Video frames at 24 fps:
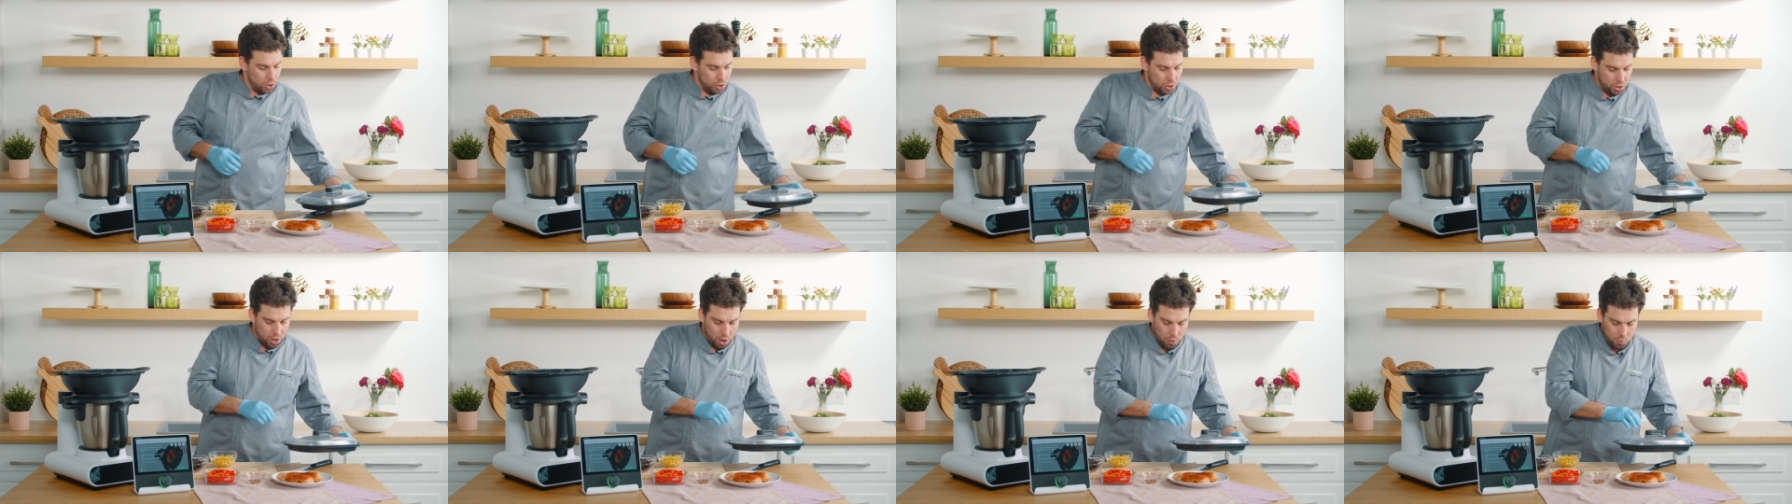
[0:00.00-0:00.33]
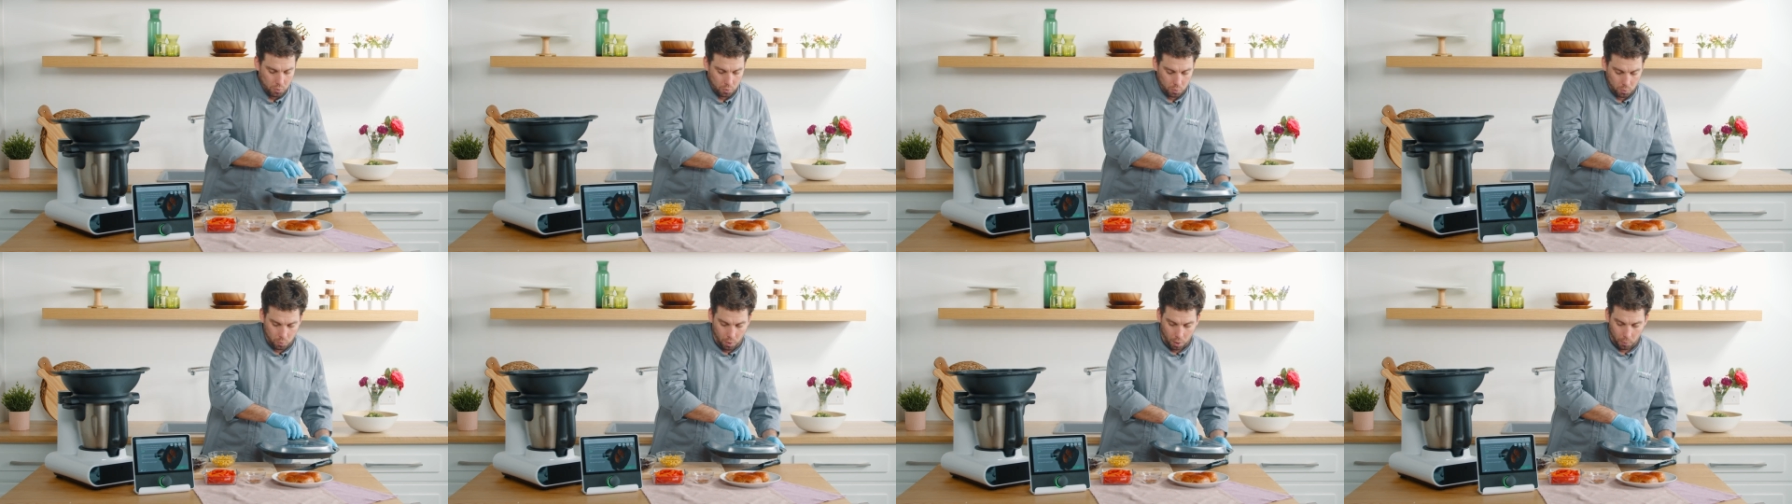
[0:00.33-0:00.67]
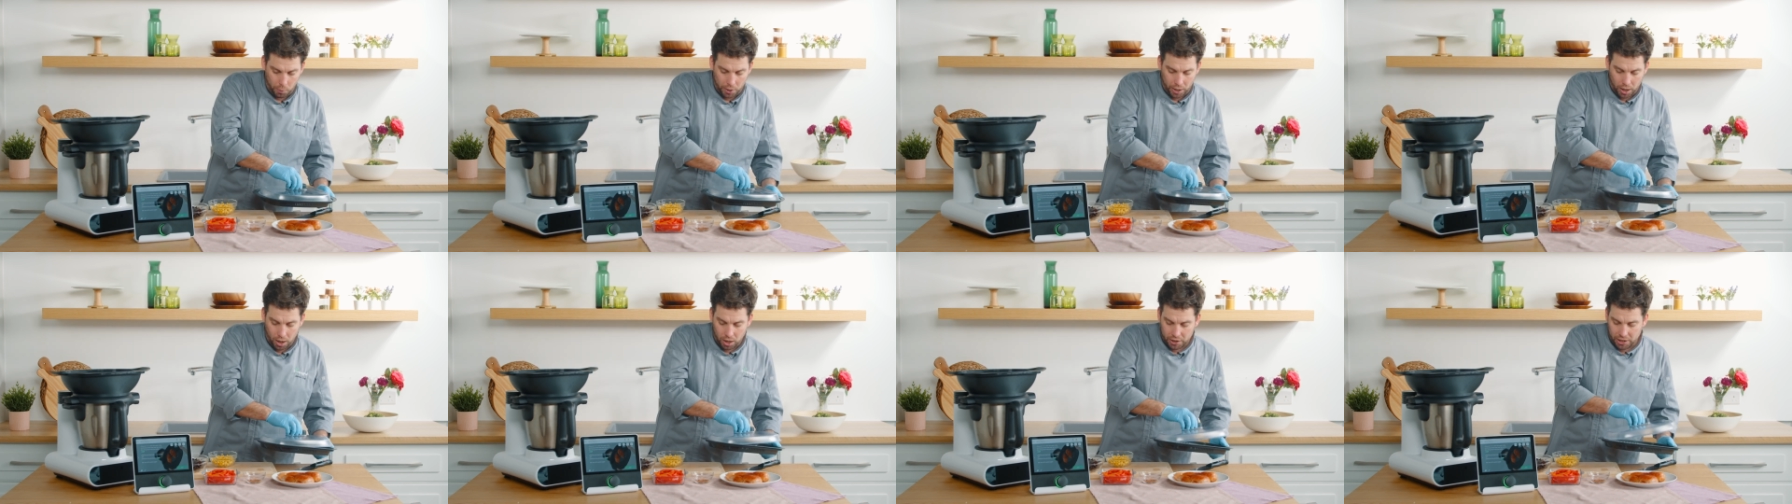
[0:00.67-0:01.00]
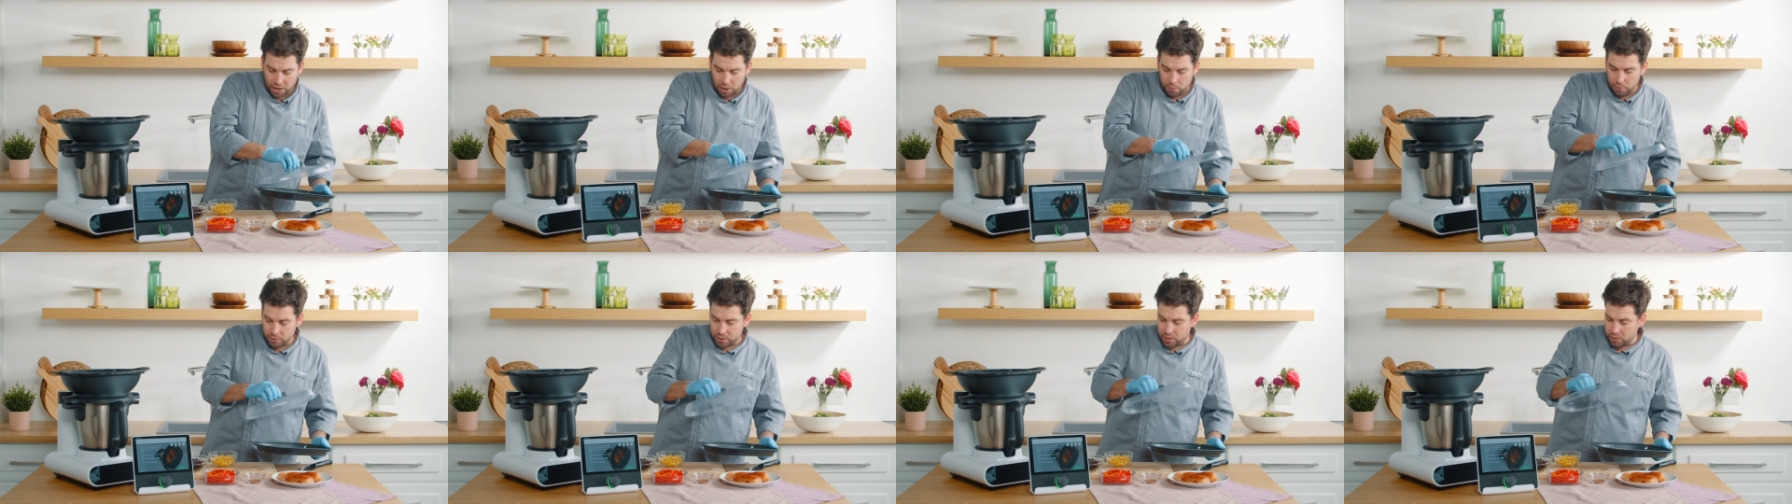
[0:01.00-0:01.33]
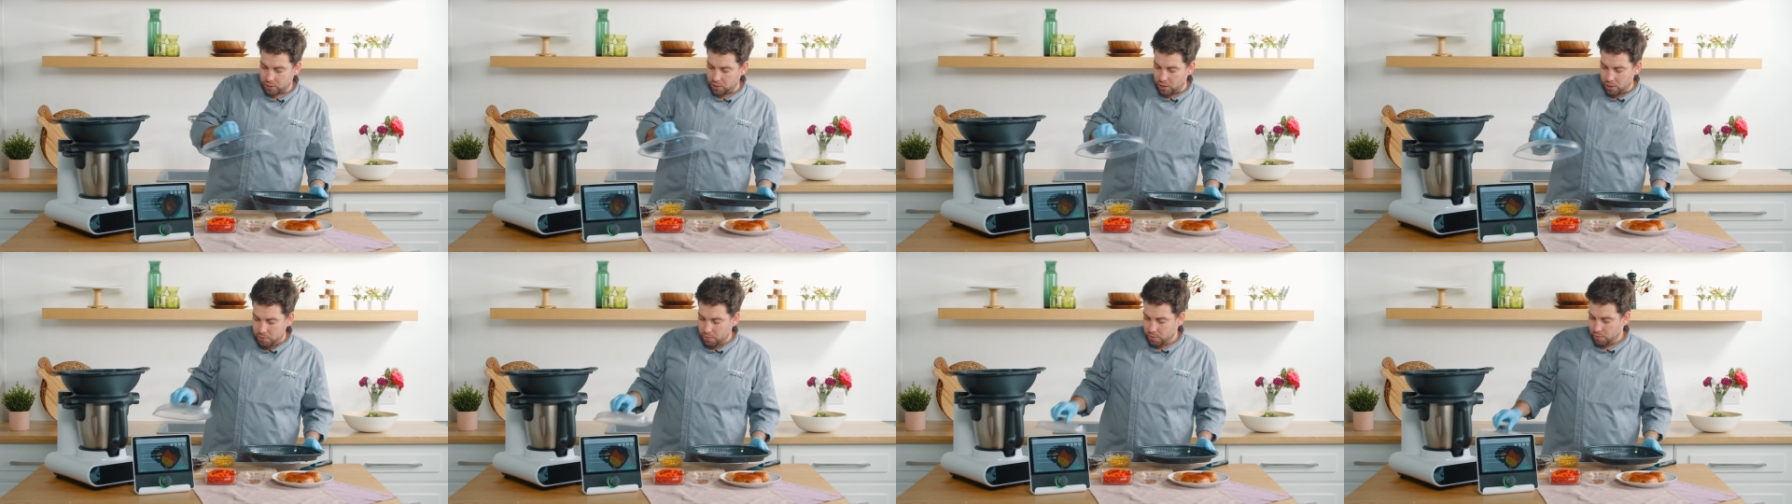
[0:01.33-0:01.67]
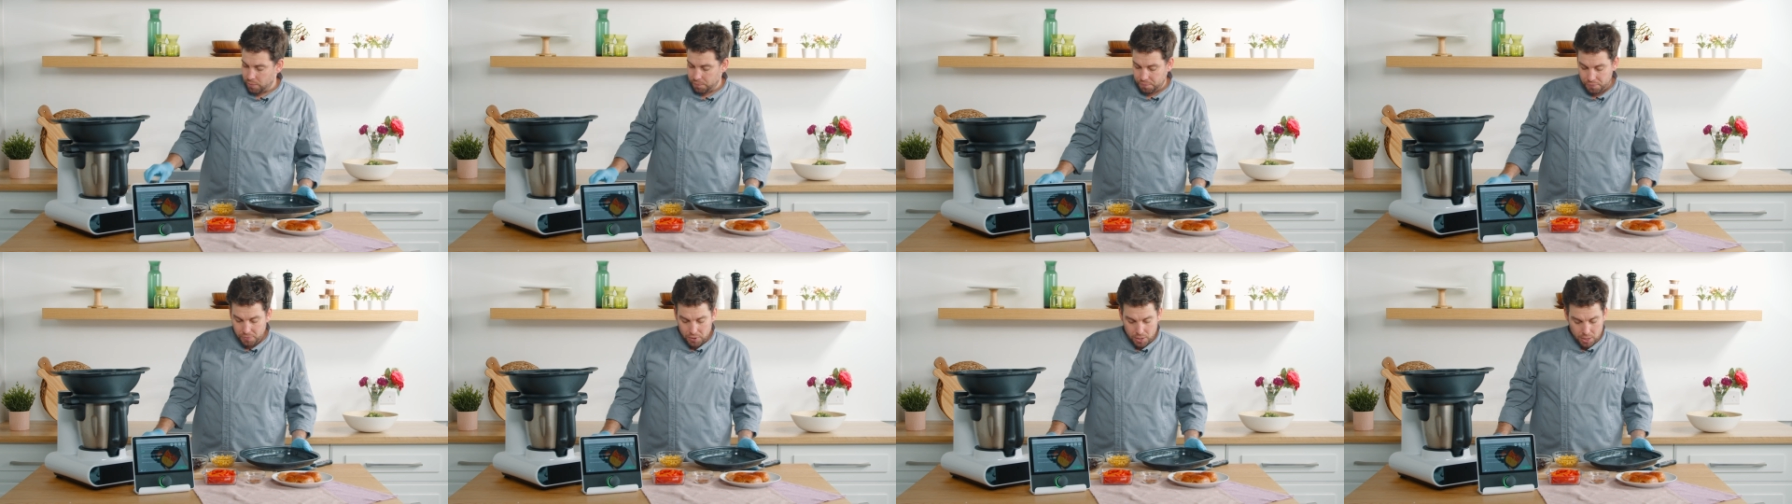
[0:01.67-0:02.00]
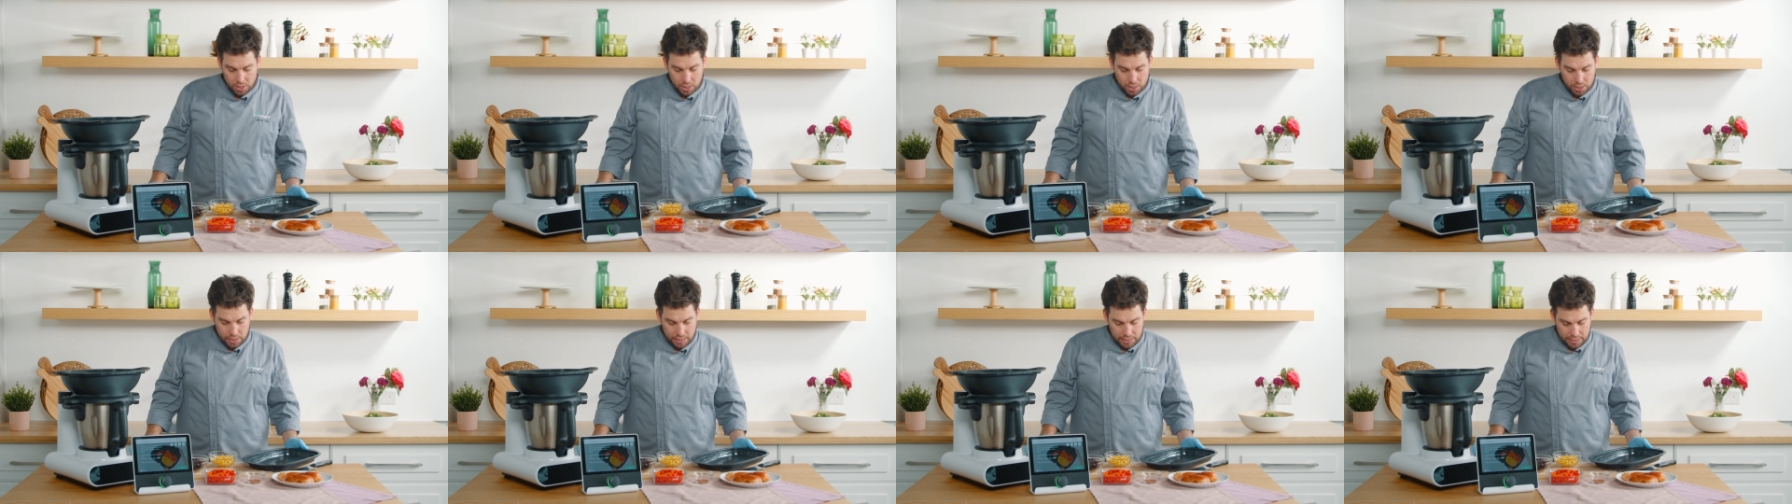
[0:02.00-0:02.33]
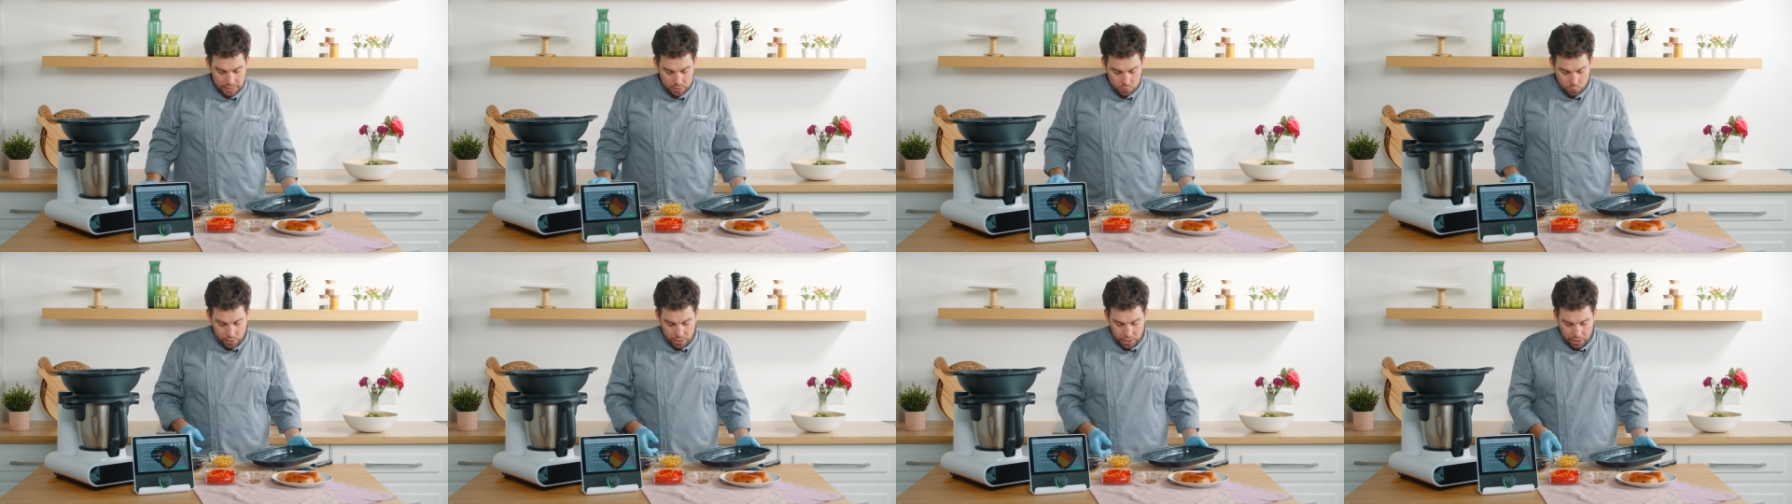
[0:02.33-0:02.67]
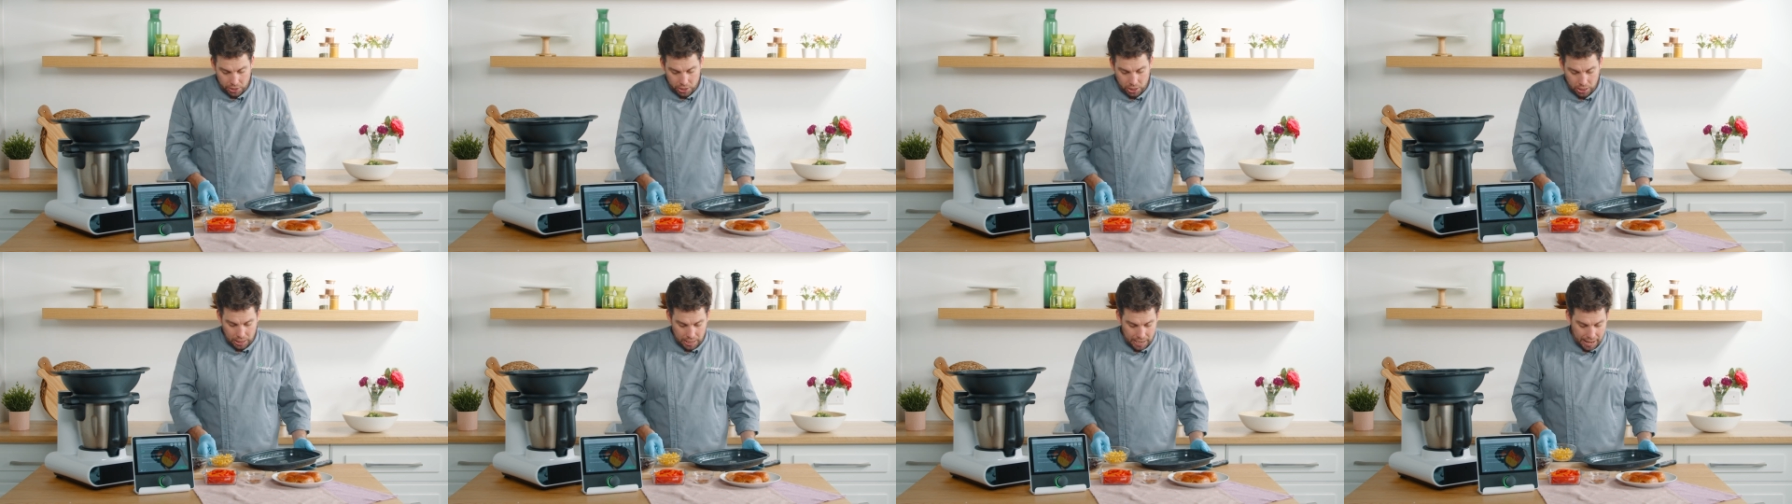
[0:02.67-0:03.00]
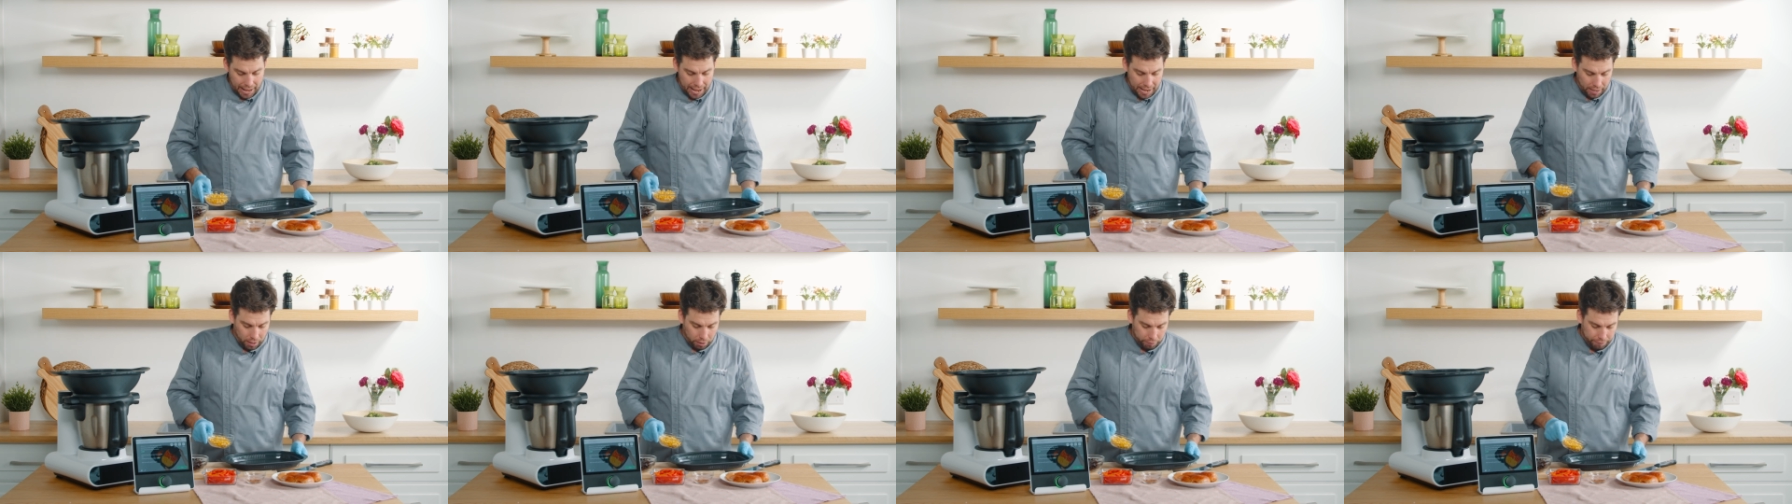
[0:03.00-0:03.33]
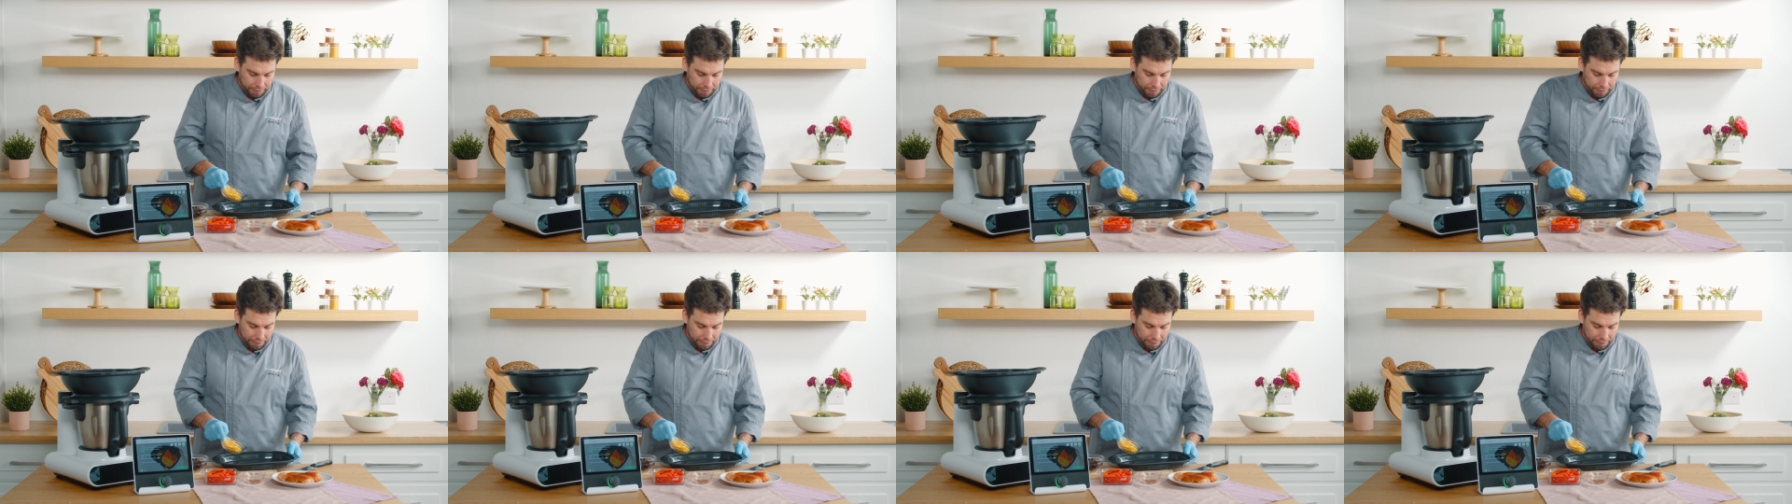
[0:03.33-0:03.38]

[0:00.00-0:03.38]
So what we are going to do is we're going to lay our